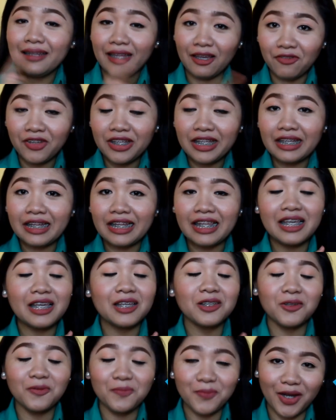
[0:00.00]

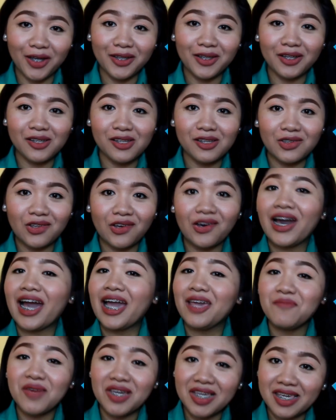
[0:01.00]
definitely itong product na to
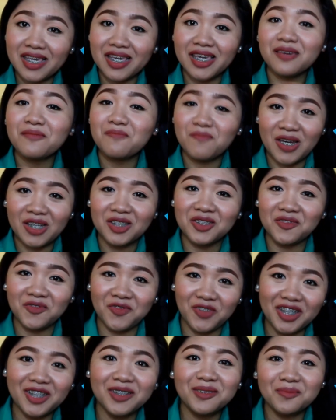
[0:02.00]
ay magiging best
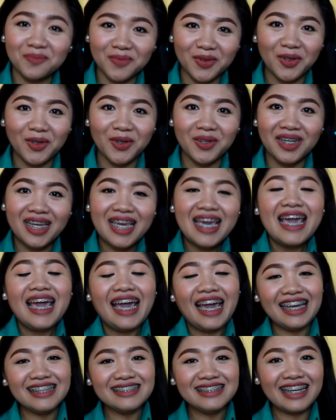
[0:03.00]
friend mo.
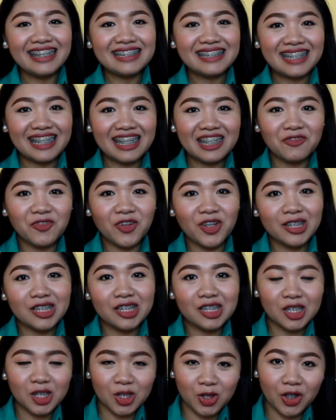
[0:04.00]
And that's it for
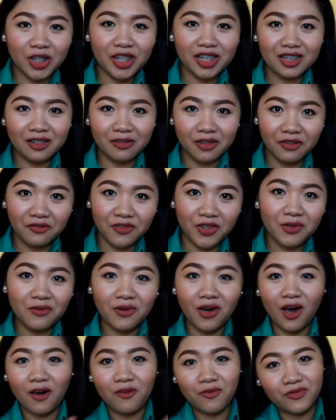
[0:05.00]
this short review
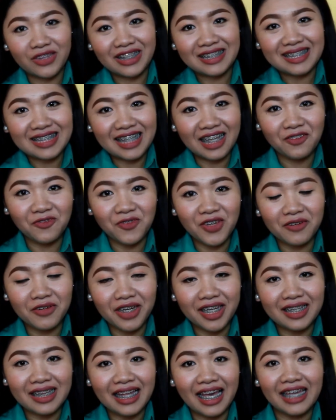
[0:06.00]
of the selfie
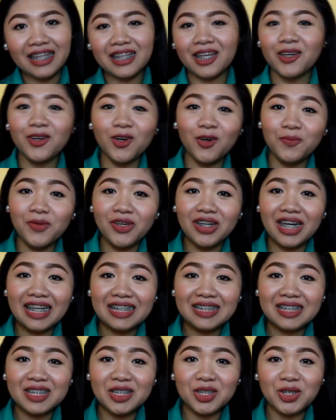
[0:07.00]
ring light. I hope you
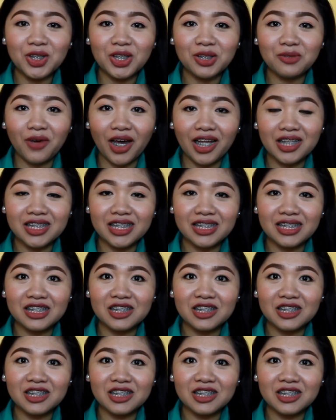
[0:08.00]
guys enjoyed watching